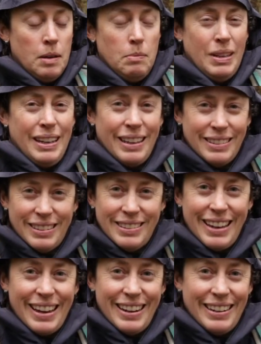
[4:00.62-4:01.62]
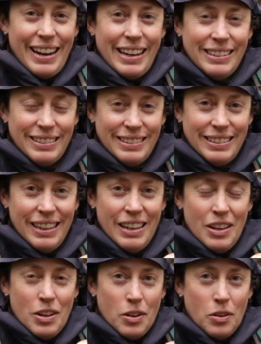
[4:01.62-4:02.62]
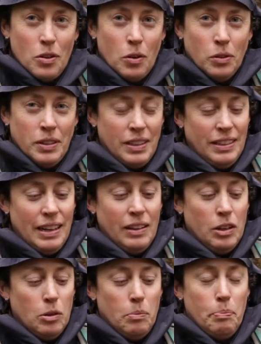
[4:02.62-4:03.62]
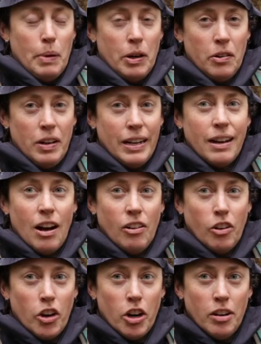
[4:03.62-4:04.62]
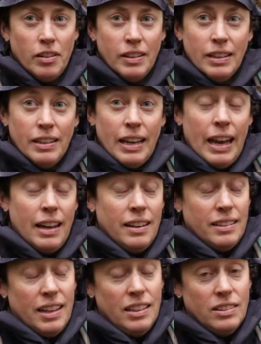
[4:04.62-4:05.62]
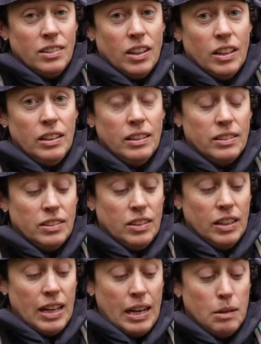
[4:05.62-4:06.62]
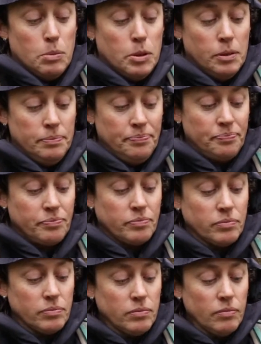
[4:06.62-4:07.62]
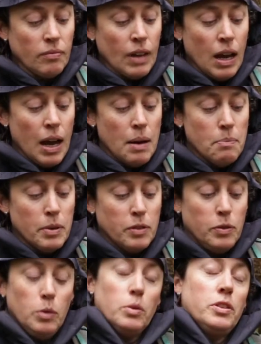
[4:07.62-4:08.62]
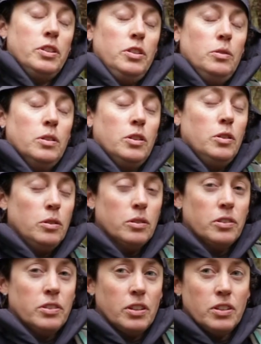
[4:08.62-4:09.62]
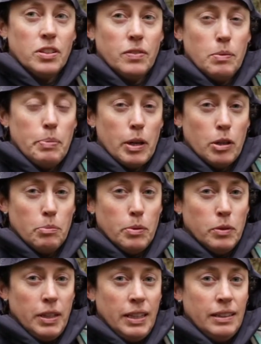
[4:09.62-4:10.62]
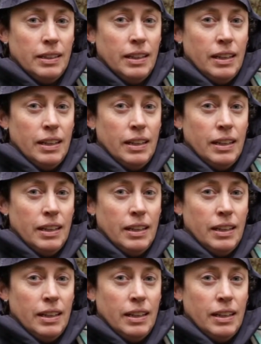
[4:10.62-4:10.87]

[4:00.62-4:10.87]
because it's got a nice golden yellow buttery color and it tastes good, it's a good edible. But if you were to do a Google search of the butter bolete,